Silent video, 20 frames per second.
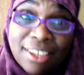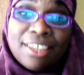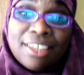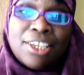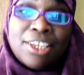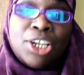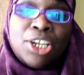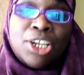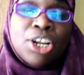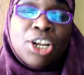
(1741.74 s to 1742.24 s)

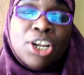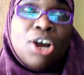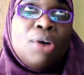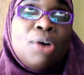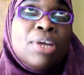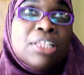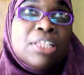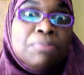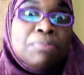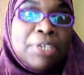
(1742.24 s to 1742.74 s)

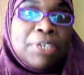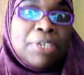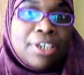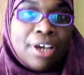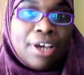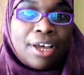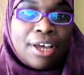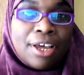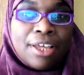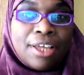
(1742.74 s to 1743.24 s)
it's
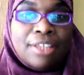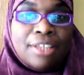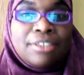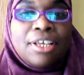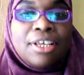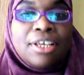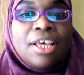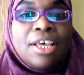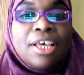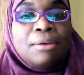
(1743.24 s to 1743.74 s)
because
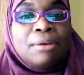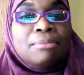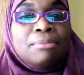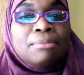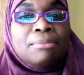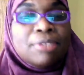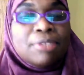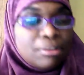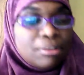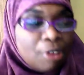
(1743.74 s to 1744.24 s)

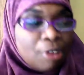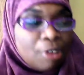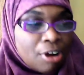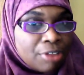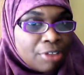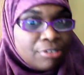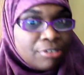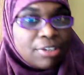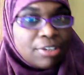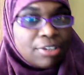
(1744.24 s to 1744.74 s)
Muslim
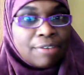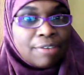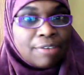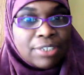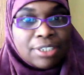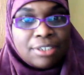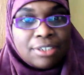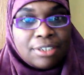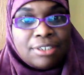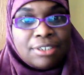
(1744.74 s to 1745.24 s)
authors have a
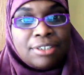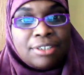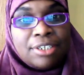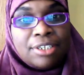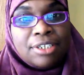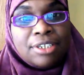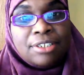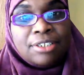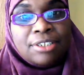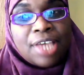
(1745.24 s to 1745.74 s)
tendency
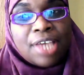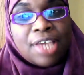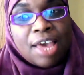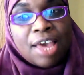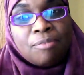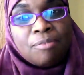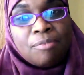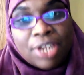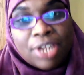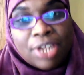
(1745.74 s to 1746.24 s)
to
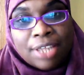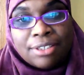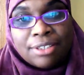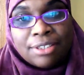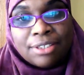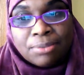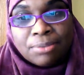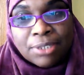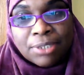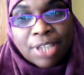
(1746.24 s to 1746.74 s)
have more
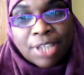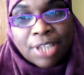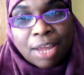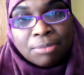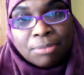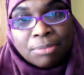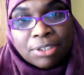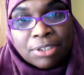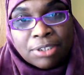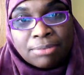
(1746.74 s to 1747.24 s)
license with
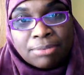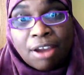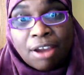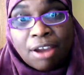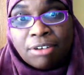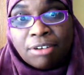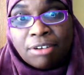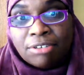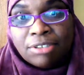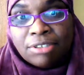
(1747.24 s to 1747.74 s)
non-Muslim
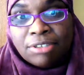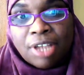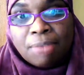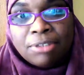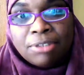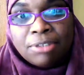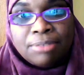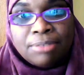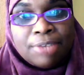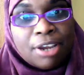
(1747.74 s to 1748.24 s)
characters.
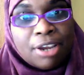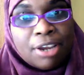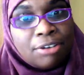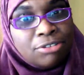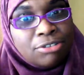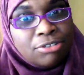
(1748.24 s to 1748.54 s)
Non-Muslim characters